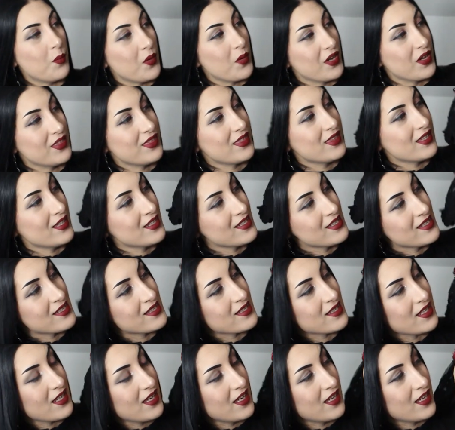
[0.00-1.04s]
but
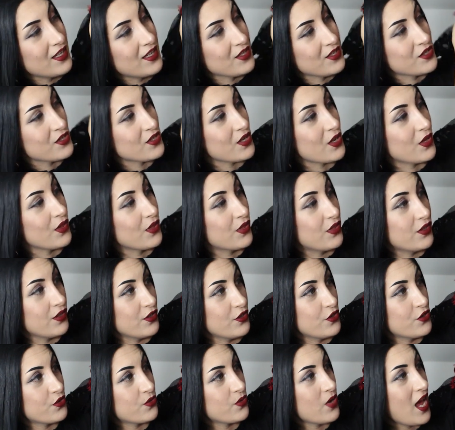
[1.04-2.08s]
this is the
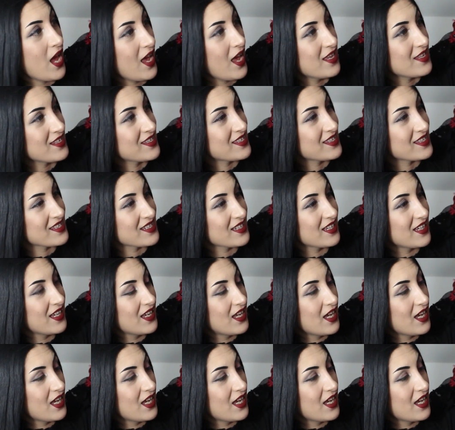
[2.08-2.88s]
dress.